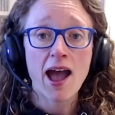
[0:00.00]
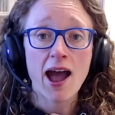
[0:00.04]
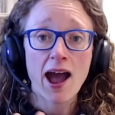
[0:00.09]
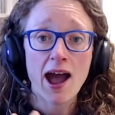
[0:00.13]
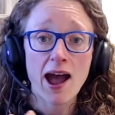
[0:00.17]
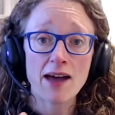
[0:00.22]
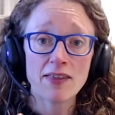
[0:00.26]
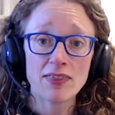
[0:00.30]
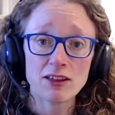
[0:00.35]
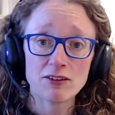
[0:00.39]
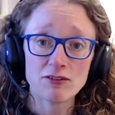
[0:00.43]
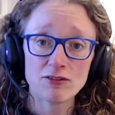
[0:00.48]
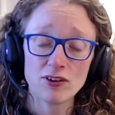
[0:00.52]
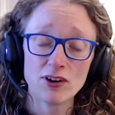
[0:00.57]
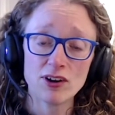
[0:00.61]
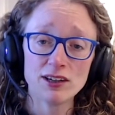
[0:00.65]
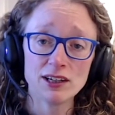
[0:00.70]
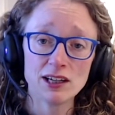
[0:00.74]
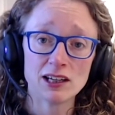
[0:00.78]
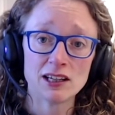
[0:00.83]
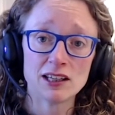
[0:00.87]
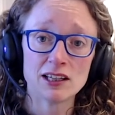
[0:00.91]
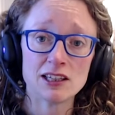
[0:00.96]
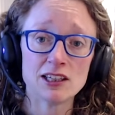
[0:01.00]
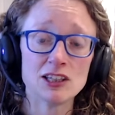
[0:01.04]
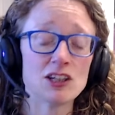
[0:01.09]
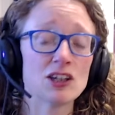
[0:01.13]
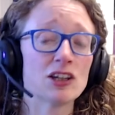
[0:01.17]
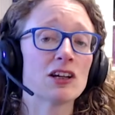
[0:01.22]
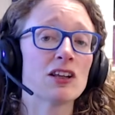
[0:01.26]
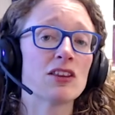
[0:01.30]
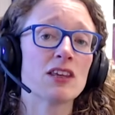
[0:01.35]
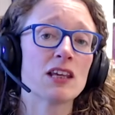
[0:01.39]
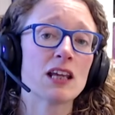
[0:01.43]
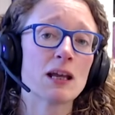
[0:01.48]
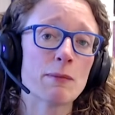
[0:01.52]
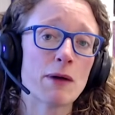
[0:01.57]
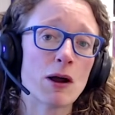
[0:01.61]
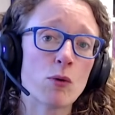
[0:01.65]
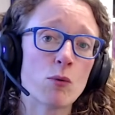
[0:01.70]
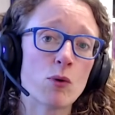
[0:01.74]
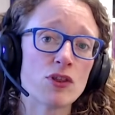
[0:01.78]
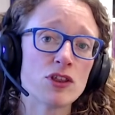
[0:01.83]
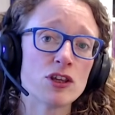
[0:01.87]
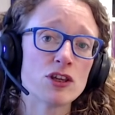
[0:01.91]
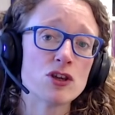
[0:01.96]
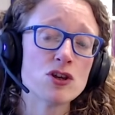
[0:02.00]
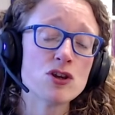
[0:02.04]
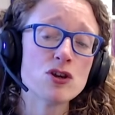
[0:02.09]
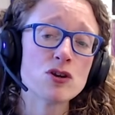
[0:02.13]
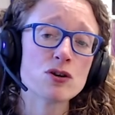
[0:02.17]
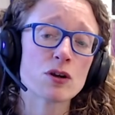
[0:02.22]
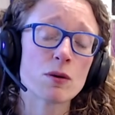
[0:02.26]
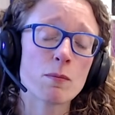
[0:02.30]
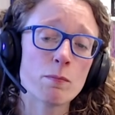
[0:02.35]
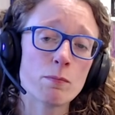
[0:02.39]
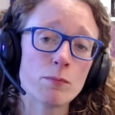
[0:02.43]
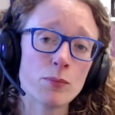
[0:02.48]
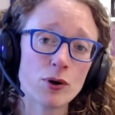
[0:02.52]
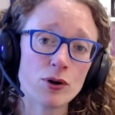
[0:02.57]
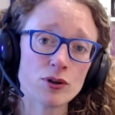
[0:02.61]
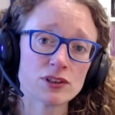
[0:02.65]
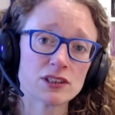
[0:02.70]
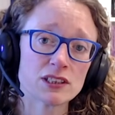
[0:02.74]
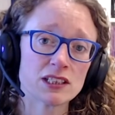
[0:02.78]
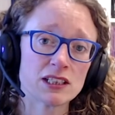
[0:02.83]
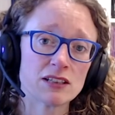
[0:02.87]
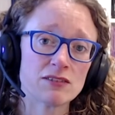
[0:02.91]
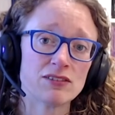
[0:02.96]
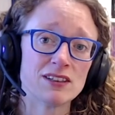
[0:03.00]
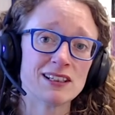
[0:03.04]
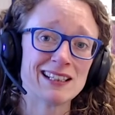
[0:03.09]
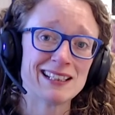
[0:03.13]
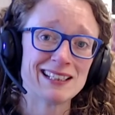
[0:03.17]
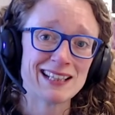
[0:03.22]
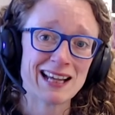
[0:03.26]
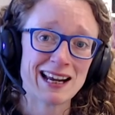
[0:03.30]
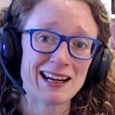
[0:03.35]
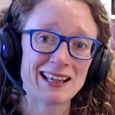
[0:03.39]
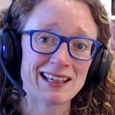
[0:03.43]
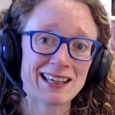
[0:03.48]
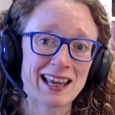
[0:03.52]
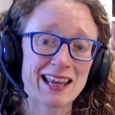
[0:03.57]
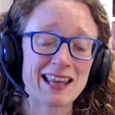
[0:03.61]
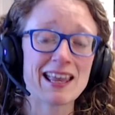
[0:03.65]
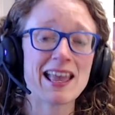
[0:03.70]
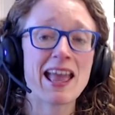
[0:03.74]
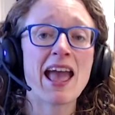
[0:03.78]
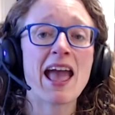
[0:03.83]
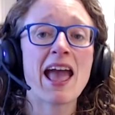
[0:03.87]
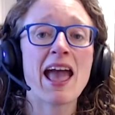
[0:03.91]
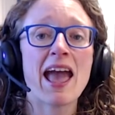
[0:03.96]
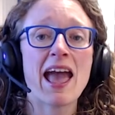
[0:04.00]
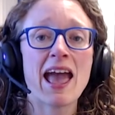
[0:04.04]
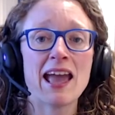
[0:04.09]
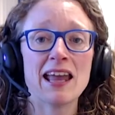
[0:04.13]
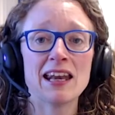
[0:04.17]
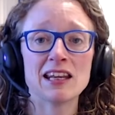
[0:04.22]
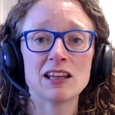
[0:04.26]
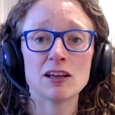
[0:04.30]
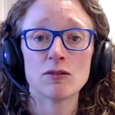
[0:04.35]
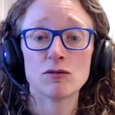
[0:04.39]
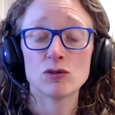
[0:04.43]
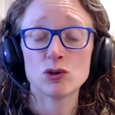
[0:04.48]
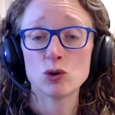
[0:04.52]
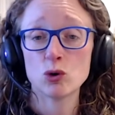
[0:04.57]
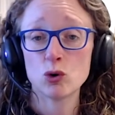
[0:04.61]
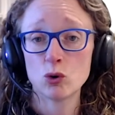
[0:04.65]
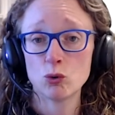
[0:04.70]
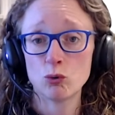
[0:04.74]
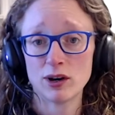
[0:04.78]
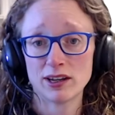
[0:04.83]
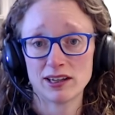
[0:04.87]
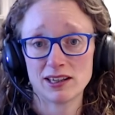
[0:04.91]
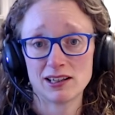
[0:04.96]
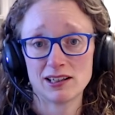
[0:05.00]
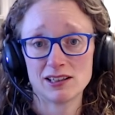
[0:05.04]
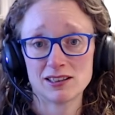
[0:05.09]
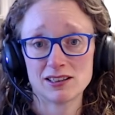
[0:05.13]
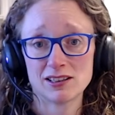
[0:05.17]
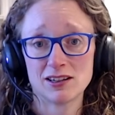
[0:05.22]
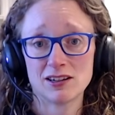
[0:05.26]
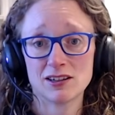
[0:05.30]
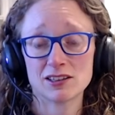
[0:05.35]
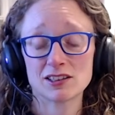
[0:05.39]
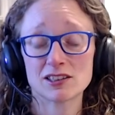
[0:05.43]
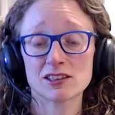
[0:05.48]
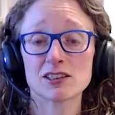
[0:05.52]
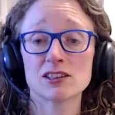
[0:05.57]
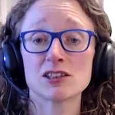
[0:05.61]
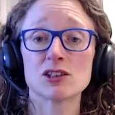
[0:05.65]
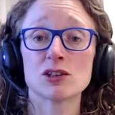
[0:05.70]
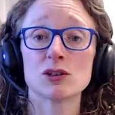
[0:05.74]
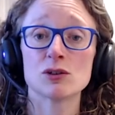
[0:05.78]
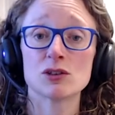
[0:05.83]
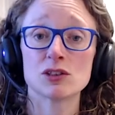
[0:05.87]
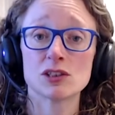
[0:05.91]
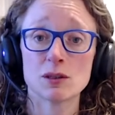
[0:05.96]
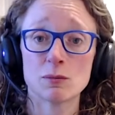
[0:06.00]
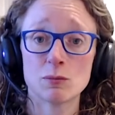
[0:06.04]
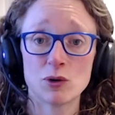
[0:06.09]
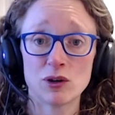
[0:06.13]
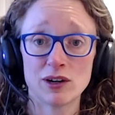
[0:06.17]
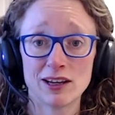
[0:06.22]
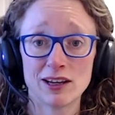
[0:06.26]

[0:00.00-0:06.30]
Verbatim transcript: And then finally, you're going to think about whether you can positively delegate any of your regular tasks to someone